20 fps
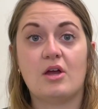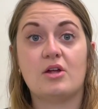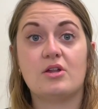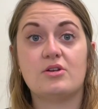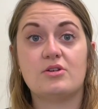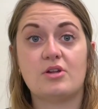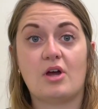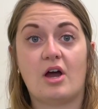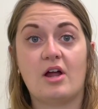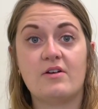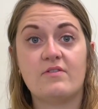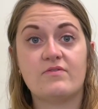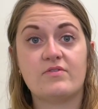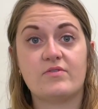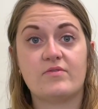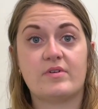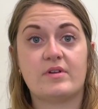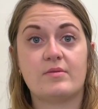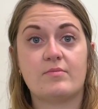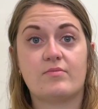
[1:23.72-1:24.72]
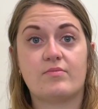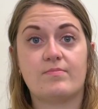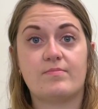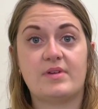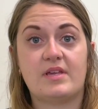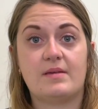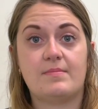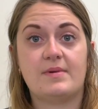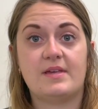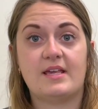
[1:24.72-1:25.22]
Non-fluent
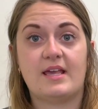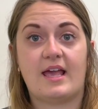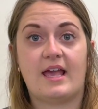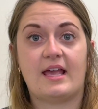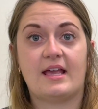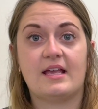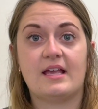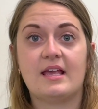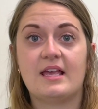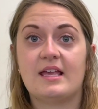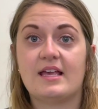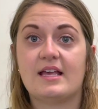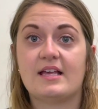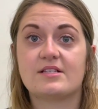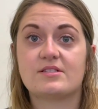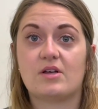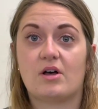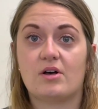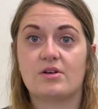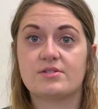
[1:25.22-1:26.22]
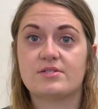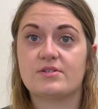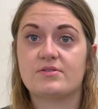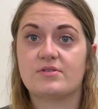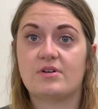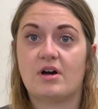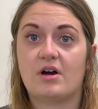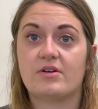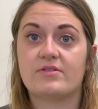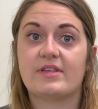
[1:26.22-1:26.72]
PPA is also
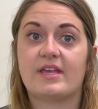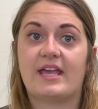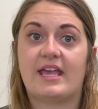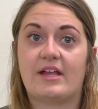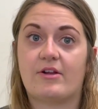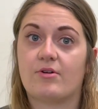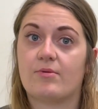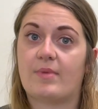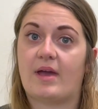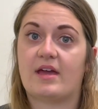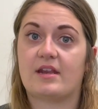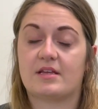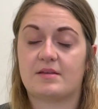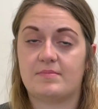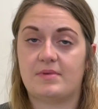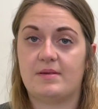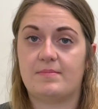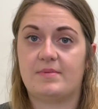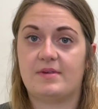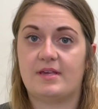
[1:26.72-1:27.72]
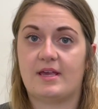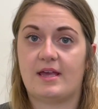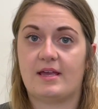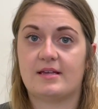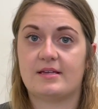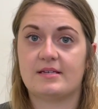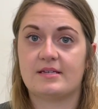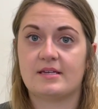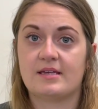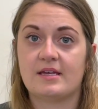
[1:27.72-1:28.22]
called agrammatic
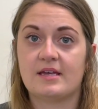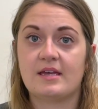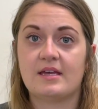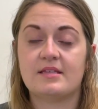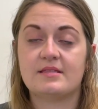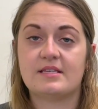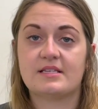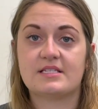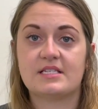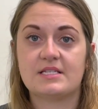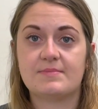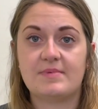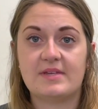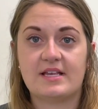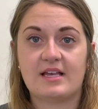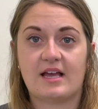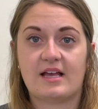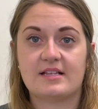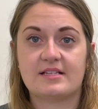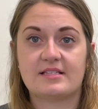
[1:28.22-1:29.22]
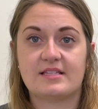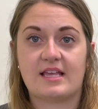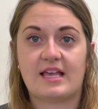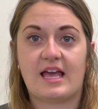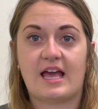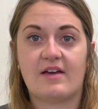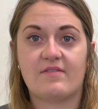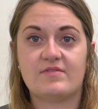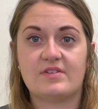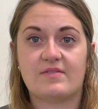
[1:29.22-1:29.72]
PPA. This is because they
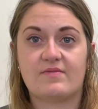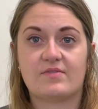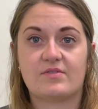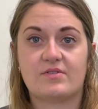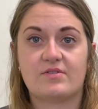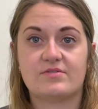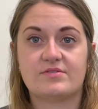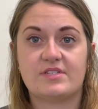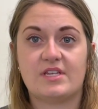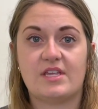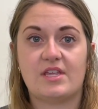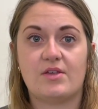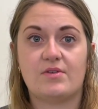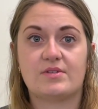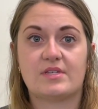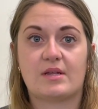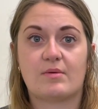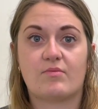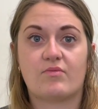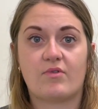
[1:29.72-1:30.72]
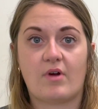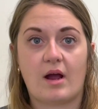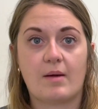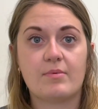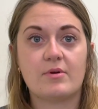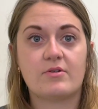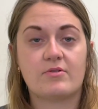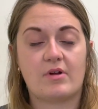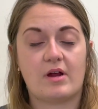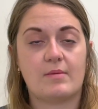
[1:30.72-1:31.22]
have difficulty using
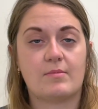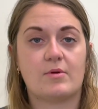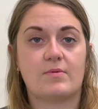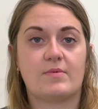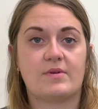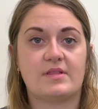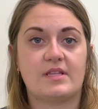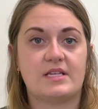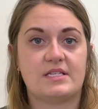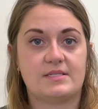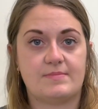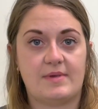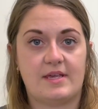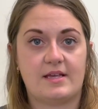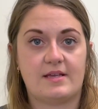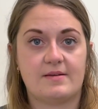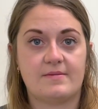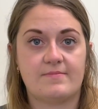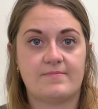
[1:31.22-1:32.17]
proper grammar when they speak.